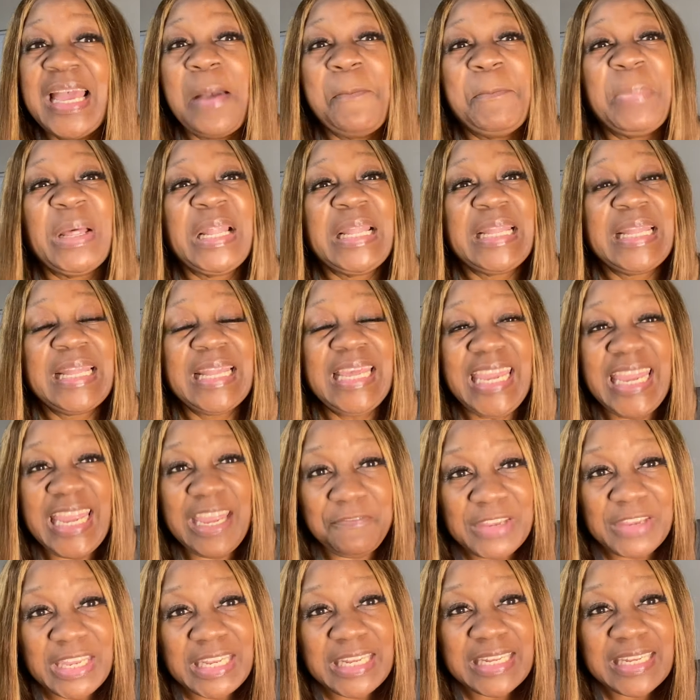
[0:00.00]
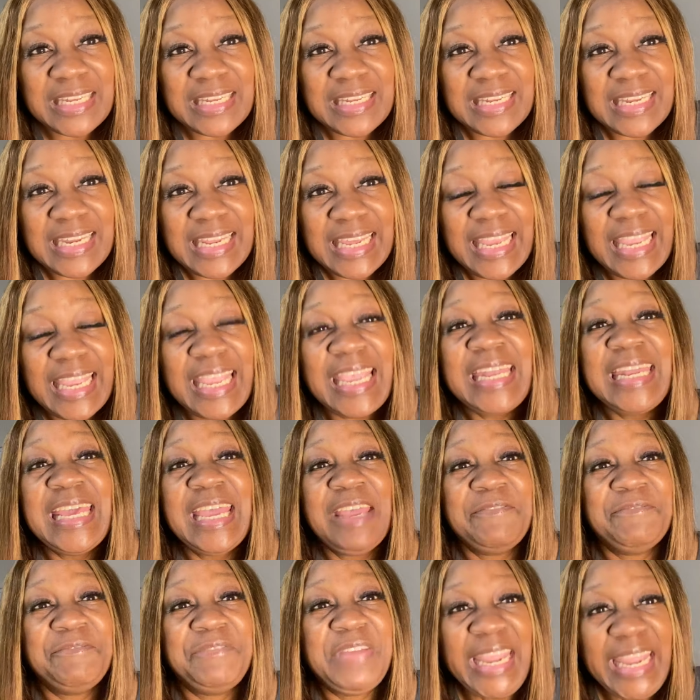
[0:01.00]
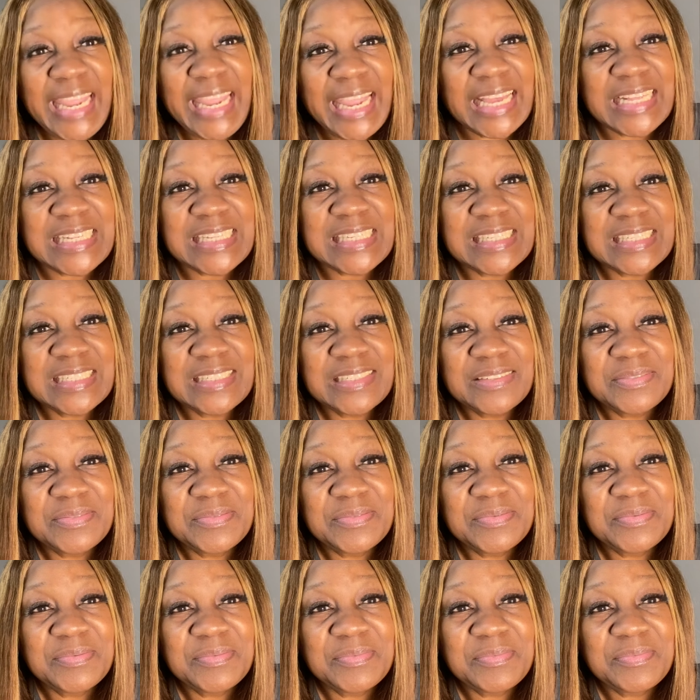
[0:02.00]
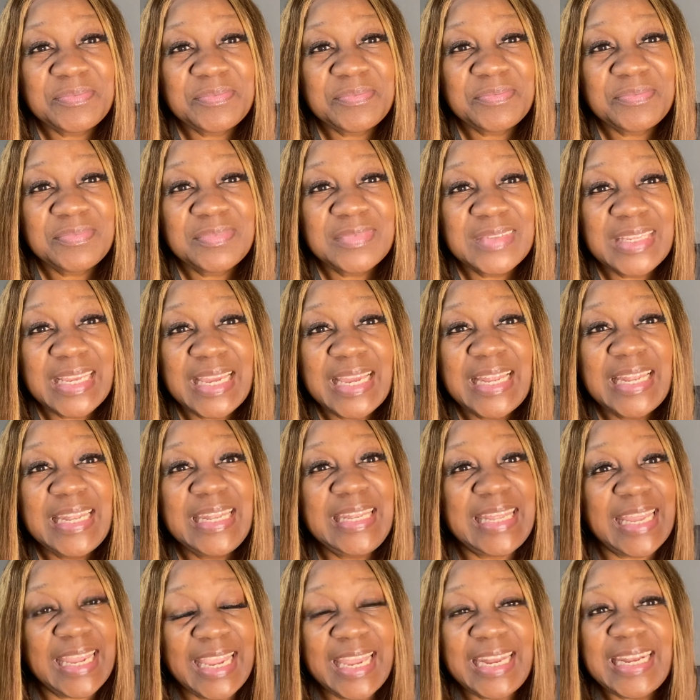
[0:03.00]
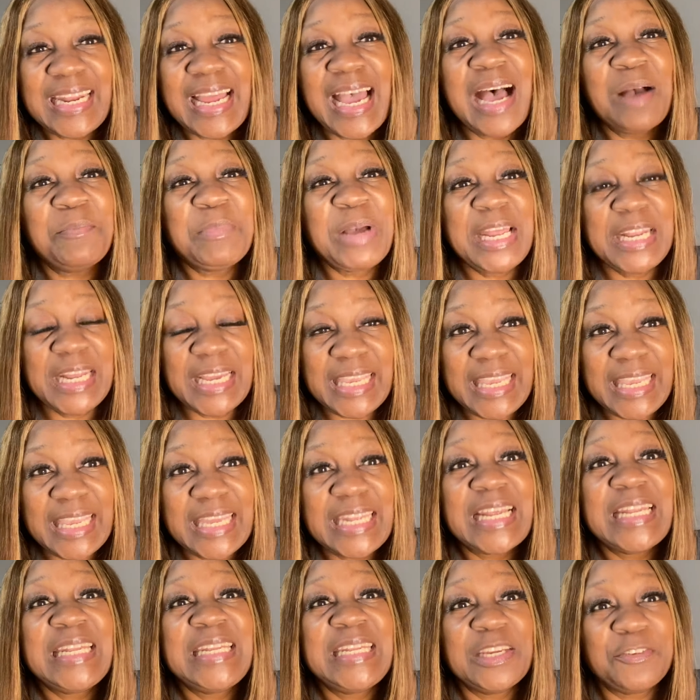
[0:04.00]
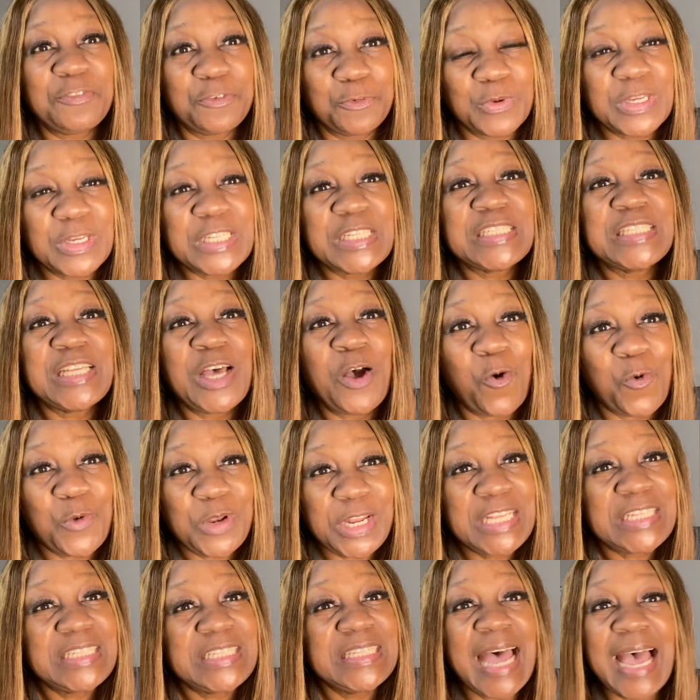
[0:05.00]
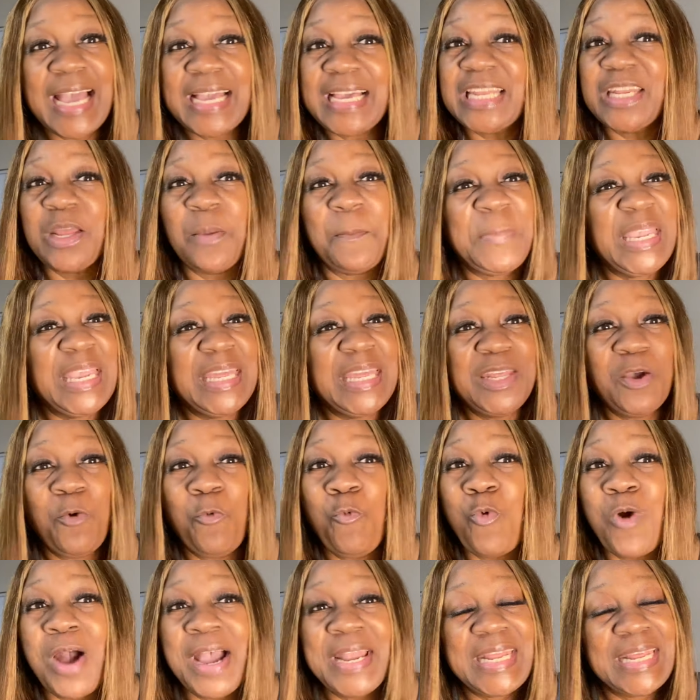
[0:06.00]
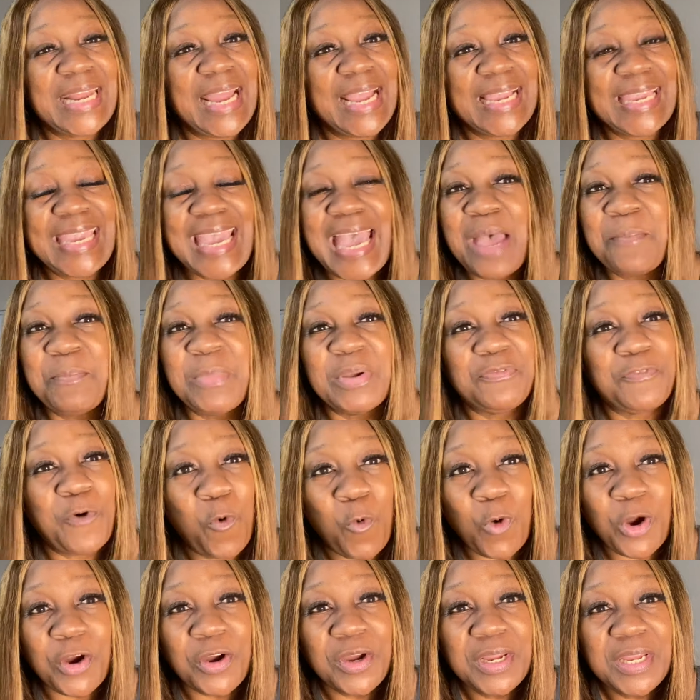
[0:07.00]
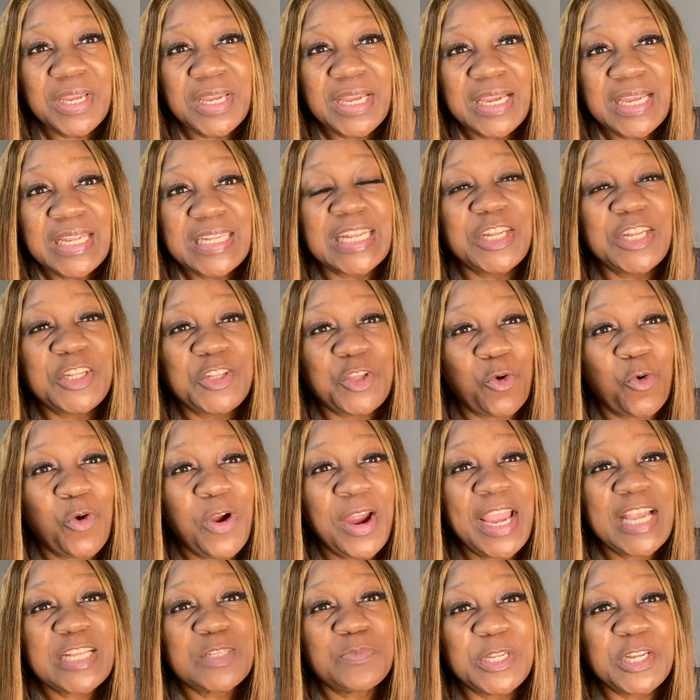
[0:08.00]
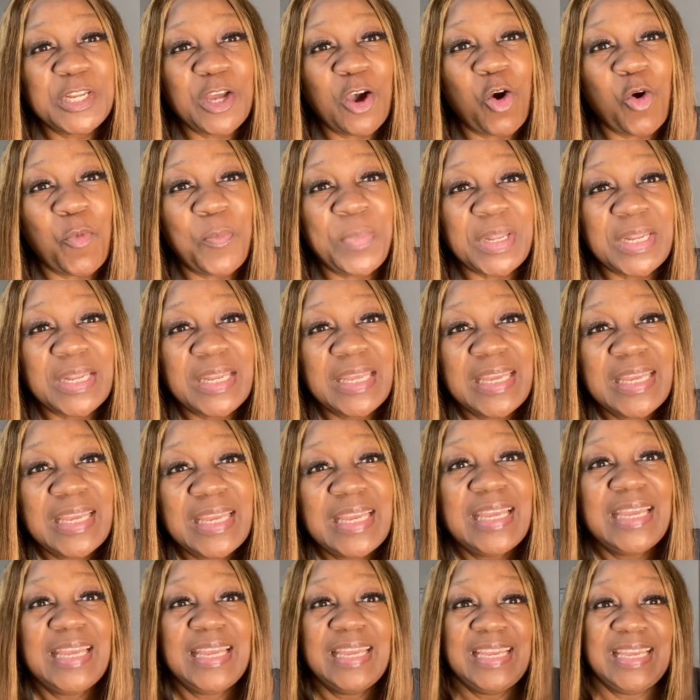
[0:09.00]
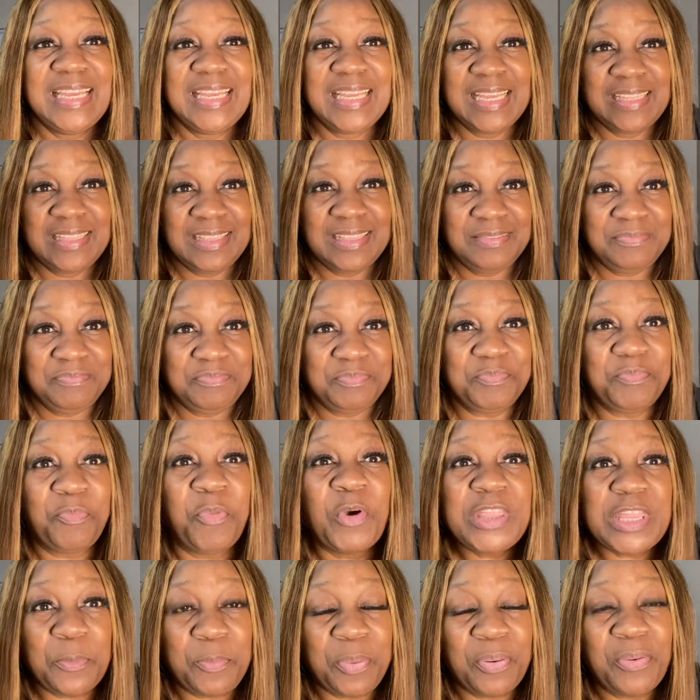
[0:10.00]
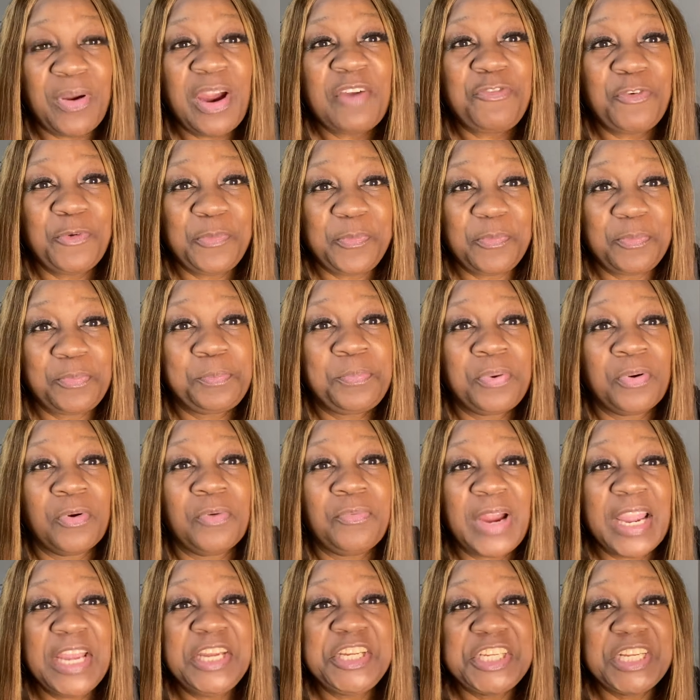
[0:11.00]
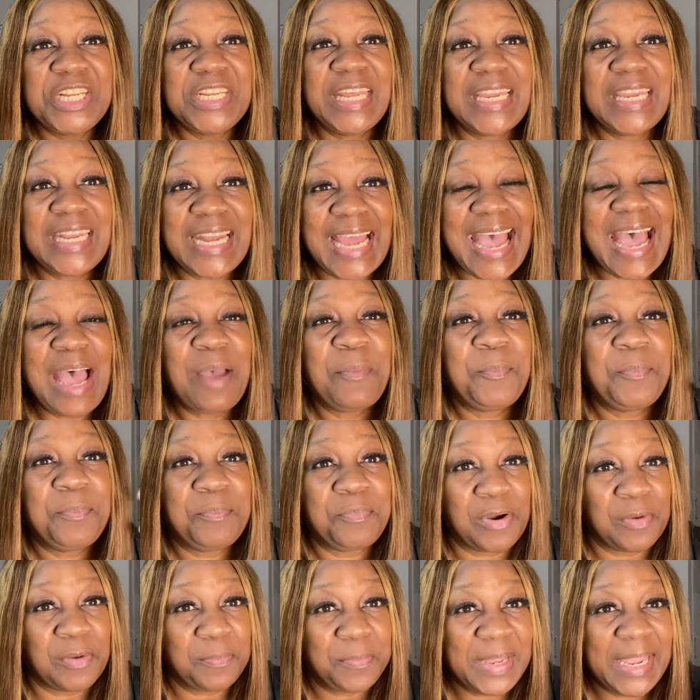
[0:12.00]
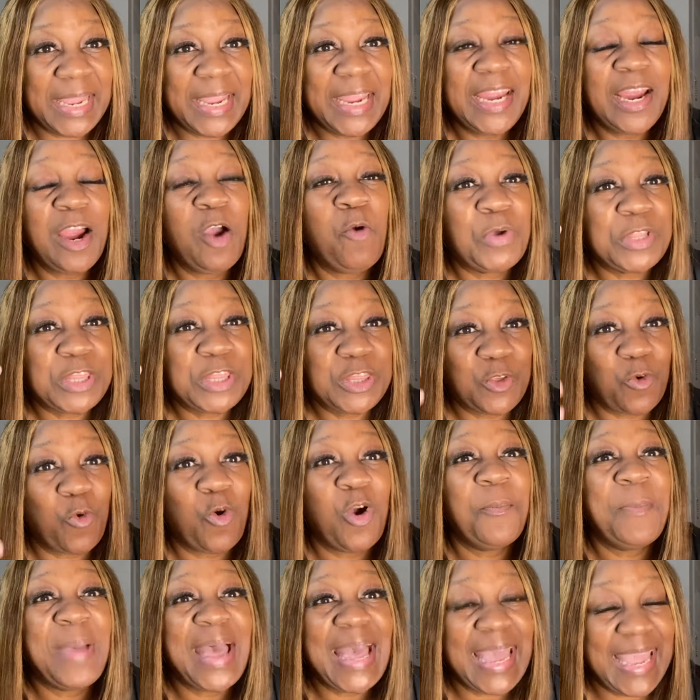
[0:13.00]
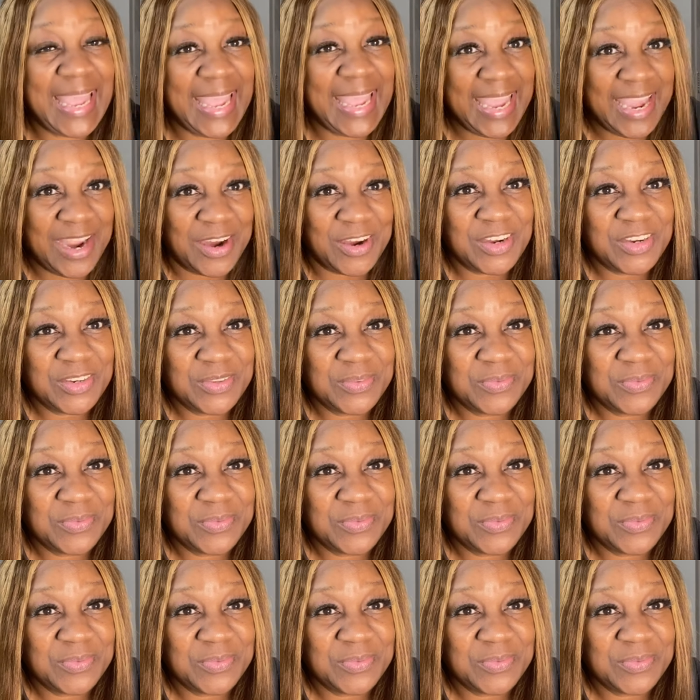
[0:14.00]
believing in advance that I'm going to get a different result. It's not going to be the one that I got before. The door has been opened. With the preparation that I prepared with doing my hair,